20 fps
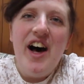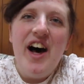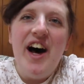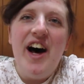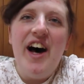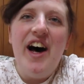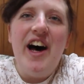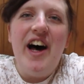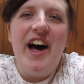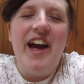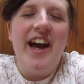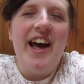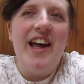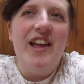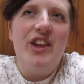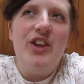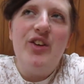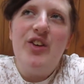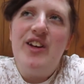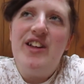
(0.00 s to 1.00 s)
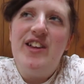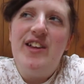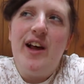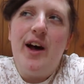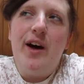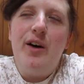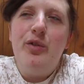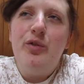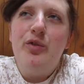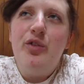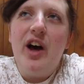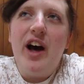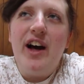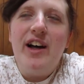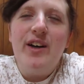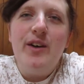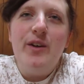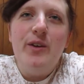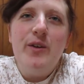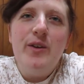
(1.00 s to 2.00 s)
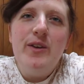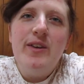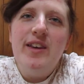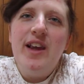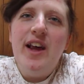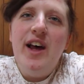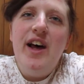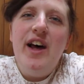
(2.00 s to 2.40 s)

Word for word: Uh, I got three soft tacos,